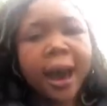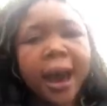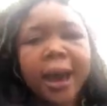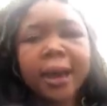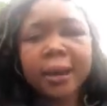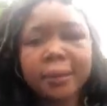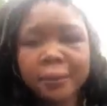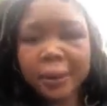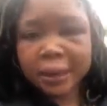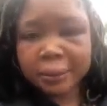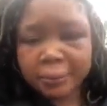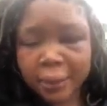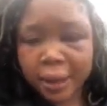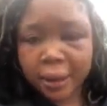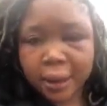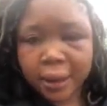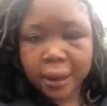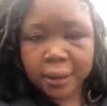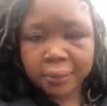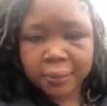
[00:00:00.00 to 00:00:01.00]
I'm
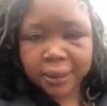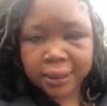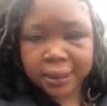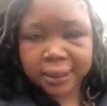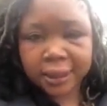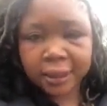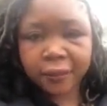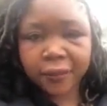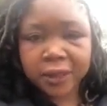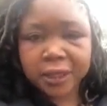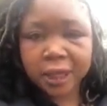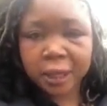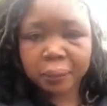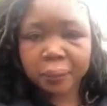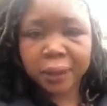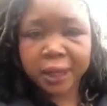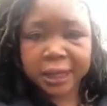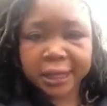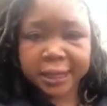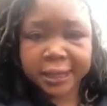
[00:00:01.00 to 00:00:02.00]
at
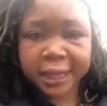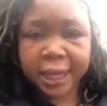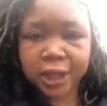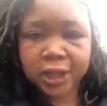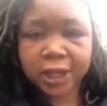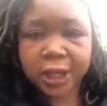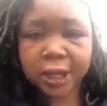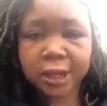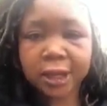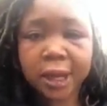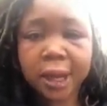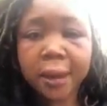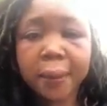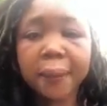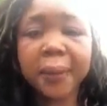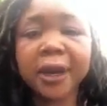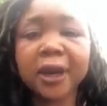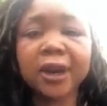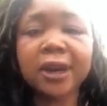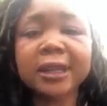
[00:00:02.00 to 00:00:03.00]
Silverton police station
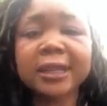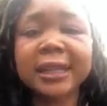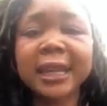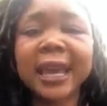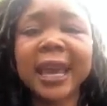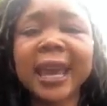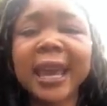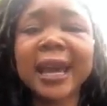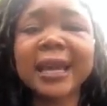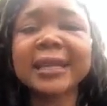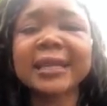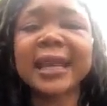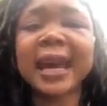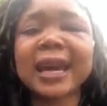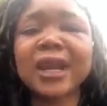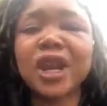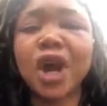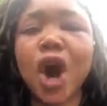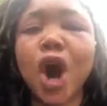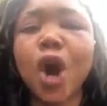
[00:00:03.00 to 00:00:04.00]
because he is
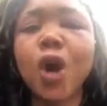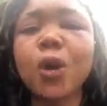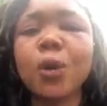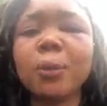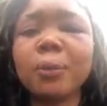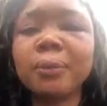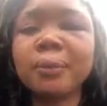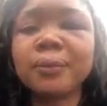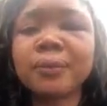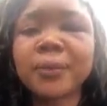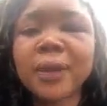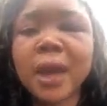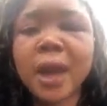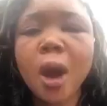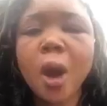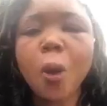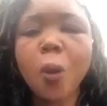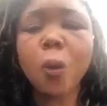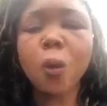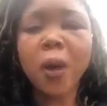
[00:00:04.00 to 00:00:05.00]
at home.
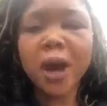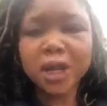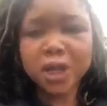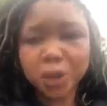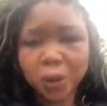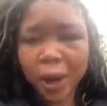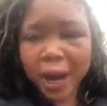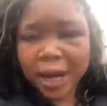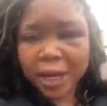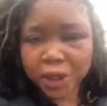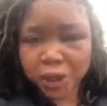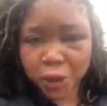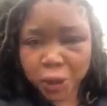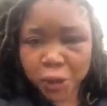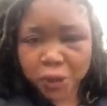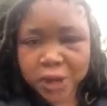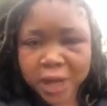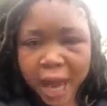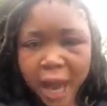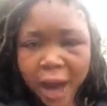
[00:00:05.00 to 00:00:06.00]
What do I
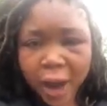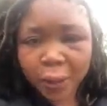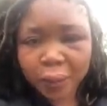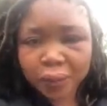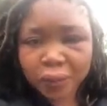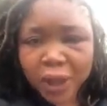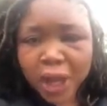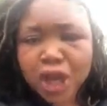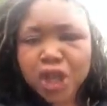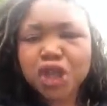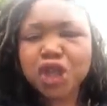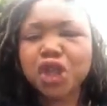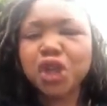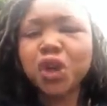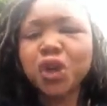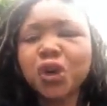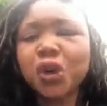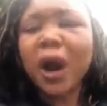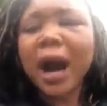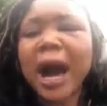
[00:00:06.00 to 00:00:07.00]
do now?
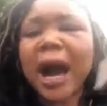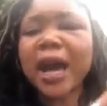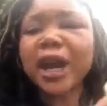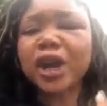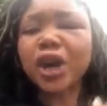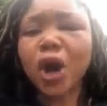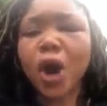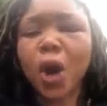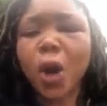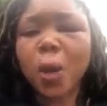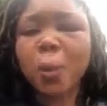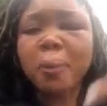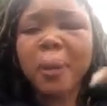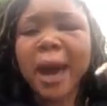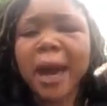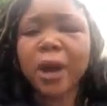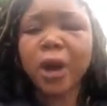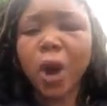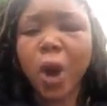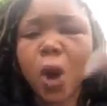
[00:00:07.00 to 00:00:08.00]
Do I go
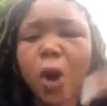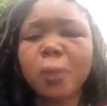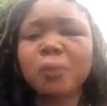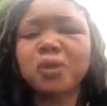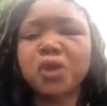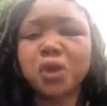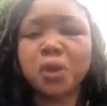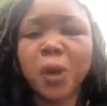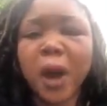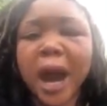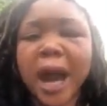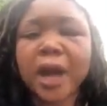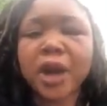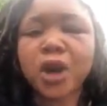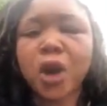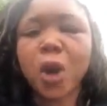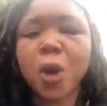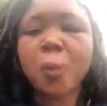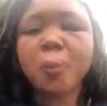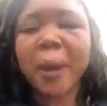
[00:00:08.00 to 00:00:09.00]
back home? Do I
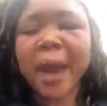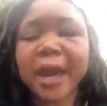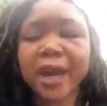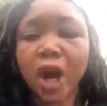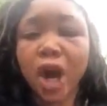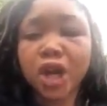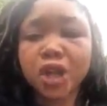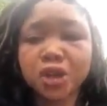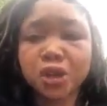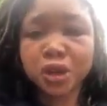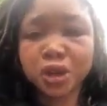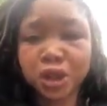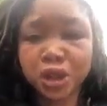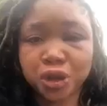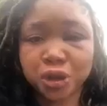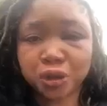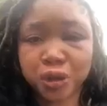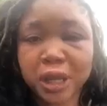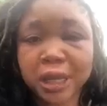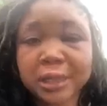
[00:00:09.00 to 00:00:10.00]
go back onto the
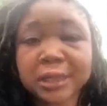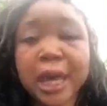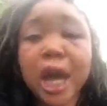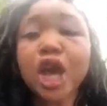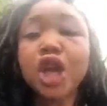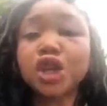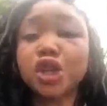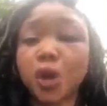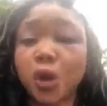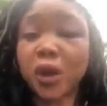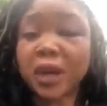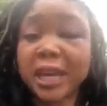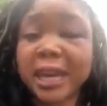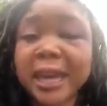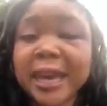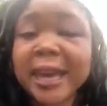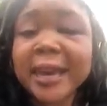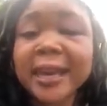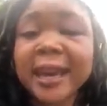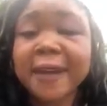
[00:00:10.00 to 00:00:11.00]
streets so
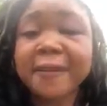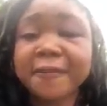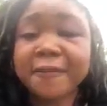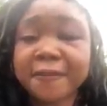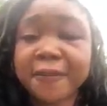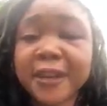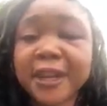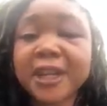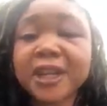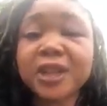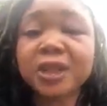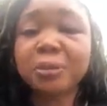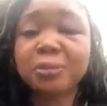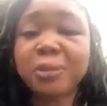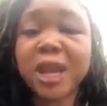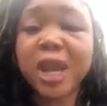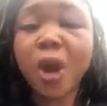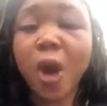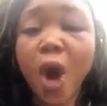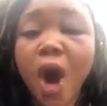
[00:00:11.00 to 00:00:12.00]
he can finish
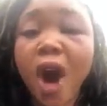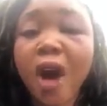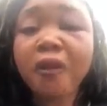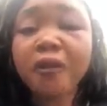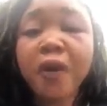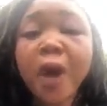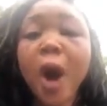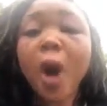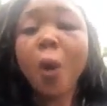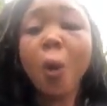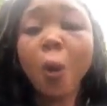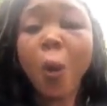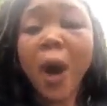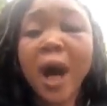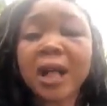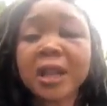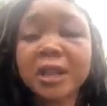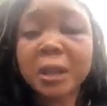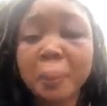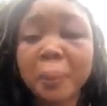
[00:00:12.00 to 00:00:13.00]
me off
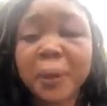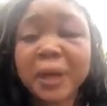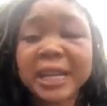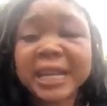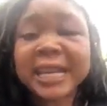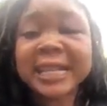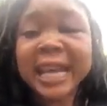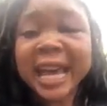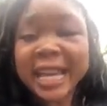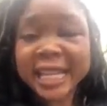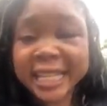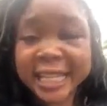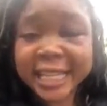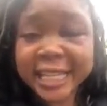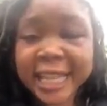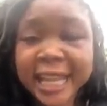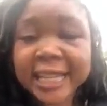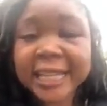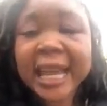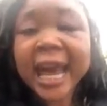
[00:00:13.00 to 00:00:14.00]
while the police
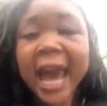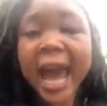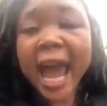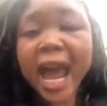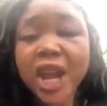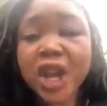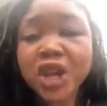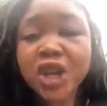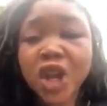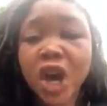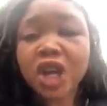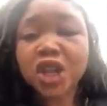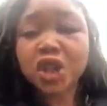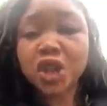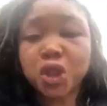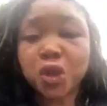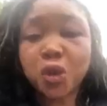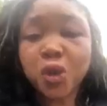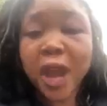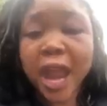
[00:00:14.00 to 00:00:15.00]
sit and
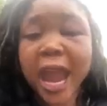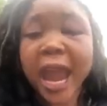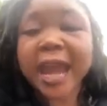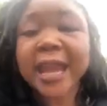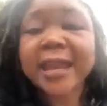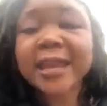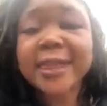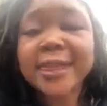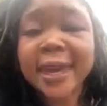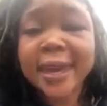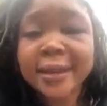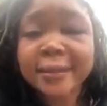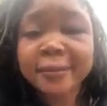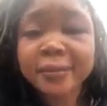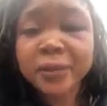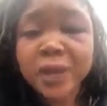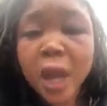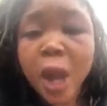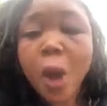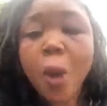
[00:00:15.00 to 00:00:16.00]
not do
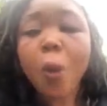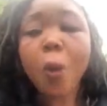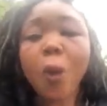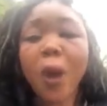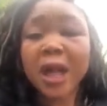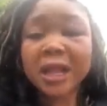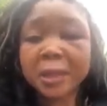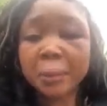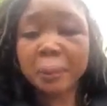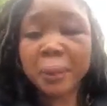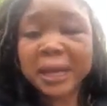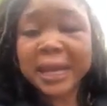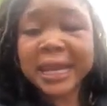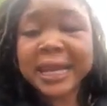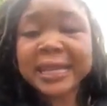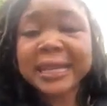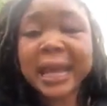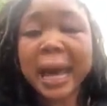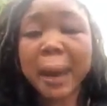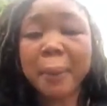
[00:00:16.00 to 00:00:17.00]
anything? While the
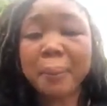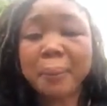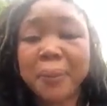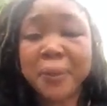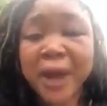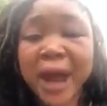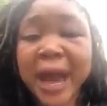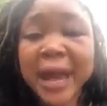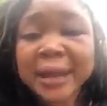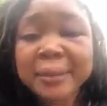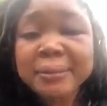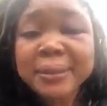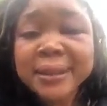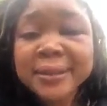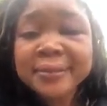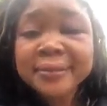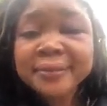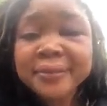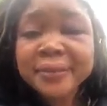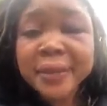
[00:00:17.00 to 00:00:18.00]
police are
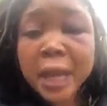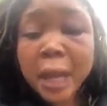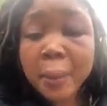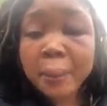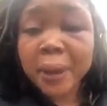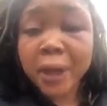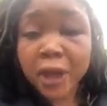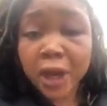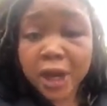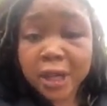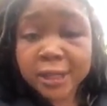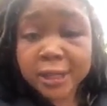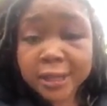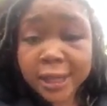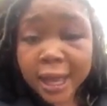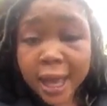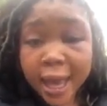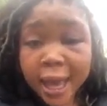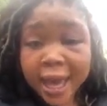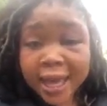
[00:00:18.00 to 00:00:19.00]
bribed?
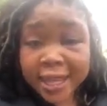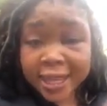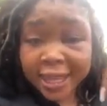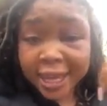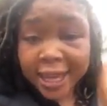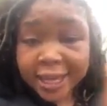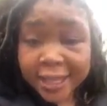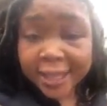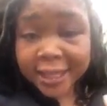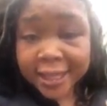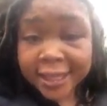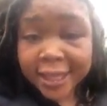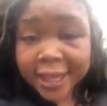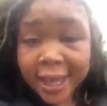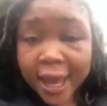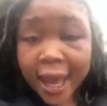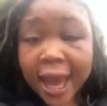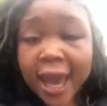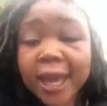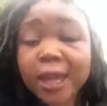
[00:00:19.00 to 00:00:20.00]
Because this
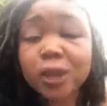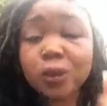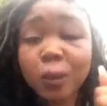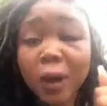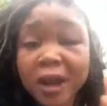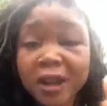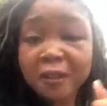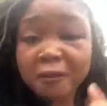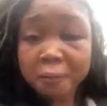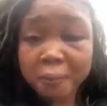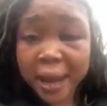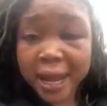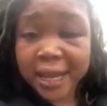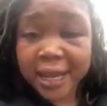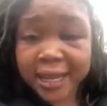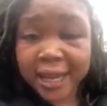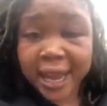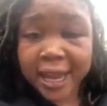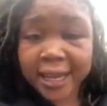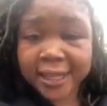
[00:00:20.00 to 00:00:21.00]
is one of
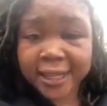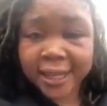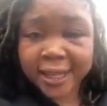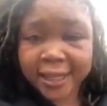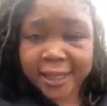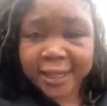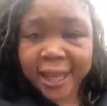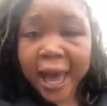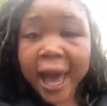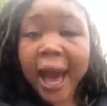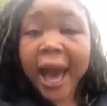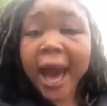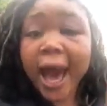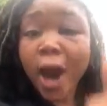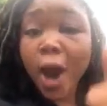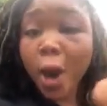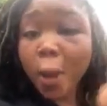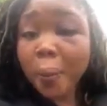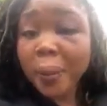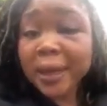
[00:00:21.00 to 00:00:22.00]
many cases.
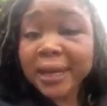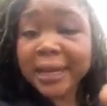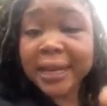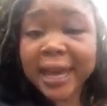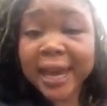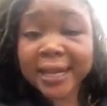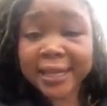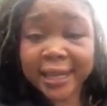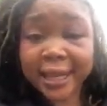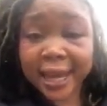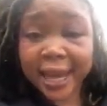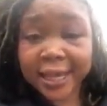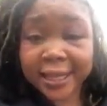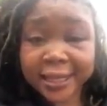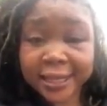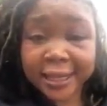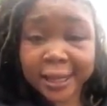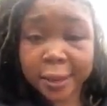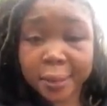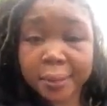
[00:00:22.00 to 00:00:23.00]
I opened a case
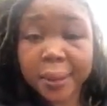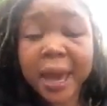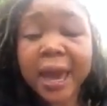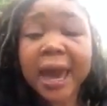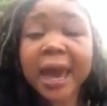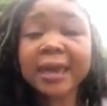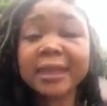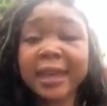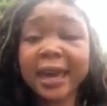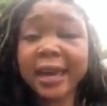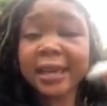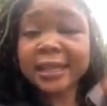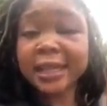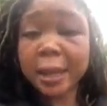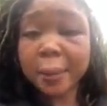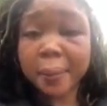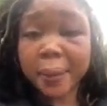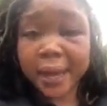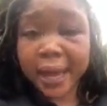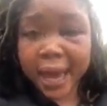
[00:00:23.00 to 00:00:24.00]
against him at the
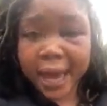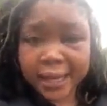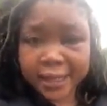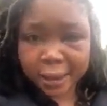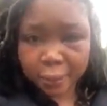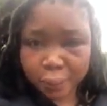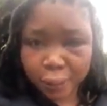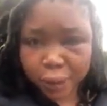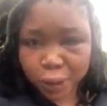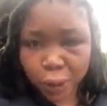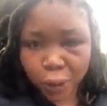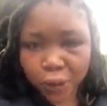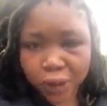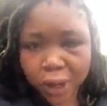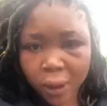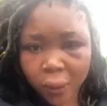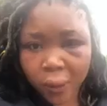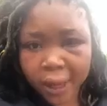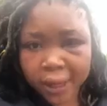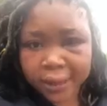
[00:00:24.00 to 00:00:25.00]
SAPS in
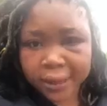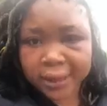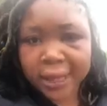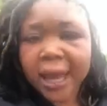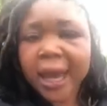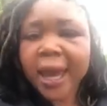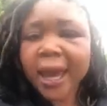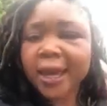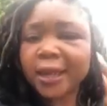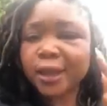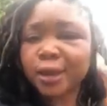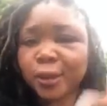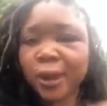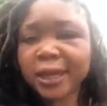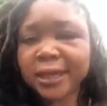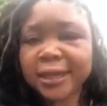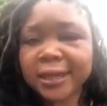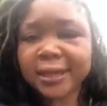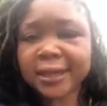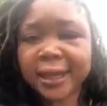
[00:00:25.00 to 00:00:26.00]
Pretoria West in
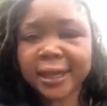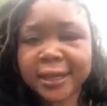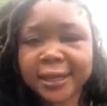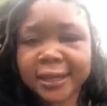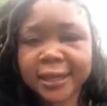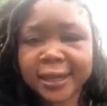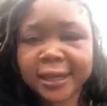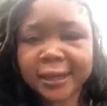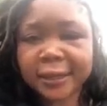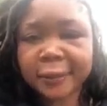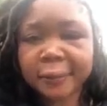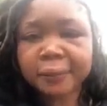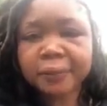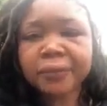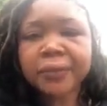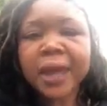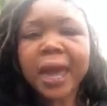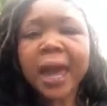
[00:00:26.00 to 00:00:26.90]
2016.